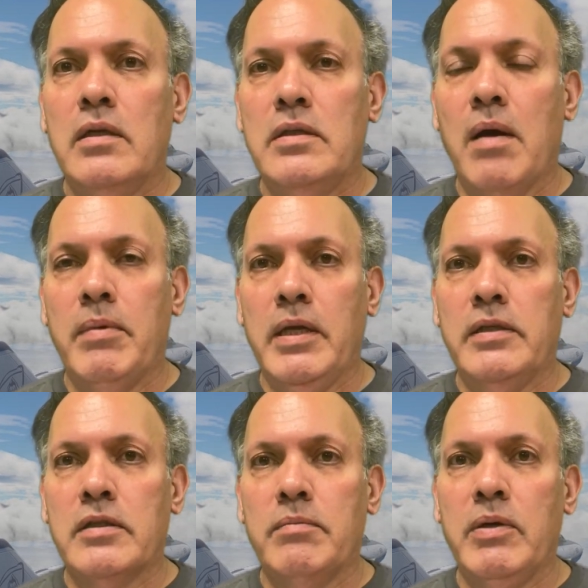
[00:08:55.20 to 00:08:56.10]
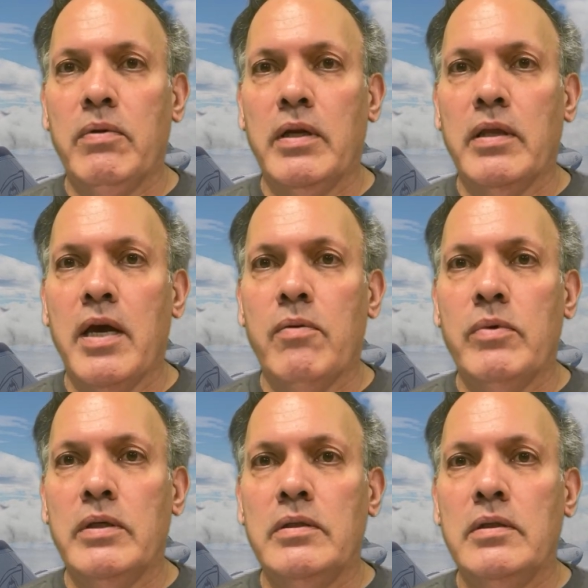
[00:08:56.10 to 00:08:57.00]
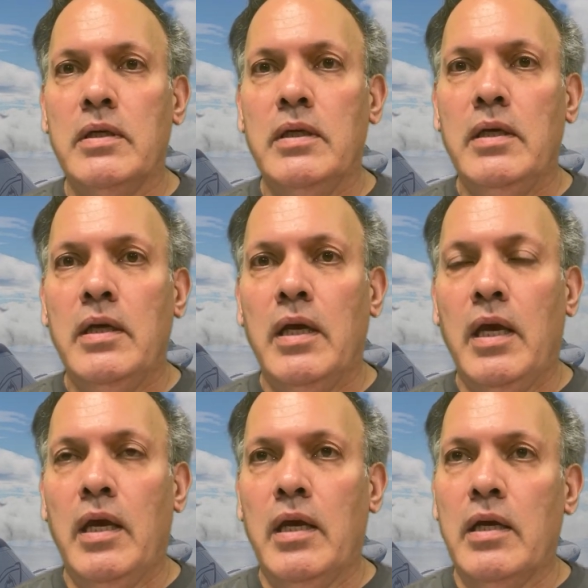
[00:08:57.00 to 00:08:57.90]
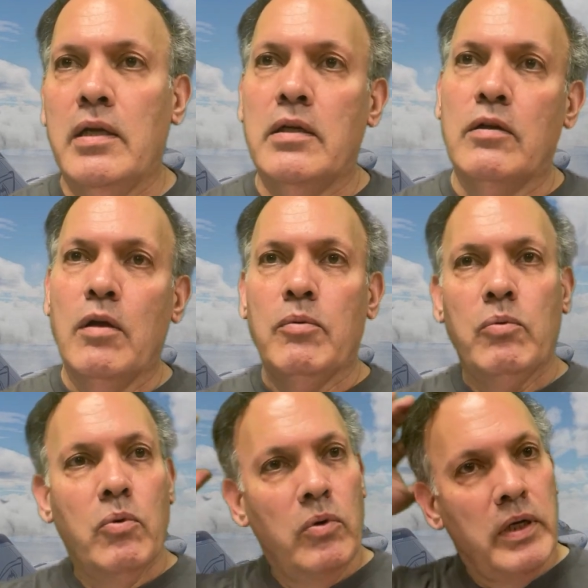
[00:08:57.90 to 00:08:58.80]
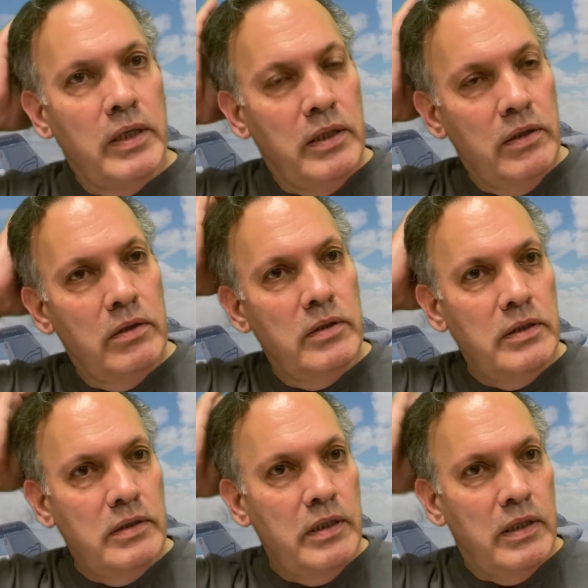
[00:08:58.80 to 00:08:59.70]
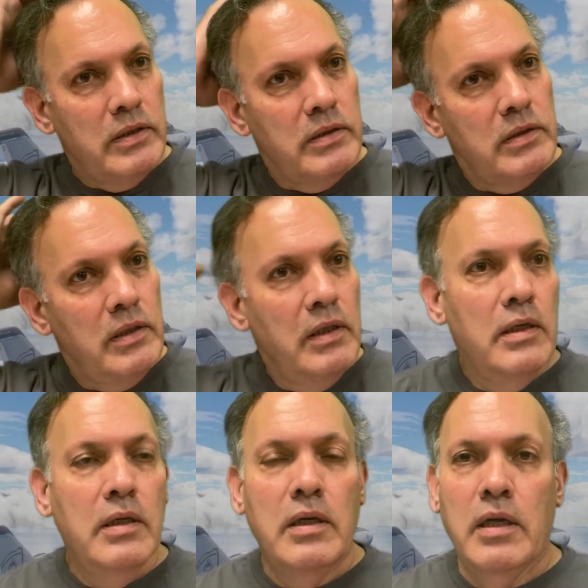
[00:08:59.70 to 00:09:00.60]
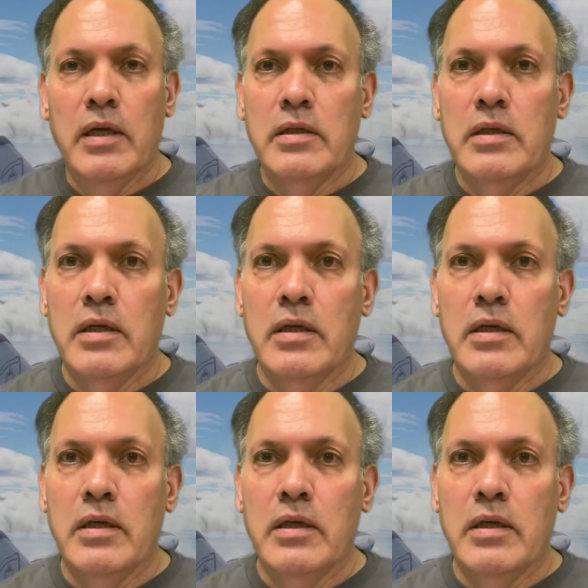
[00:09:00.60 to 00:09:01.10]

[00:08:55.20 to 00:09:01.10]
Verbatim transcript: Dominique's going to be running that one, and the Global War 1936, and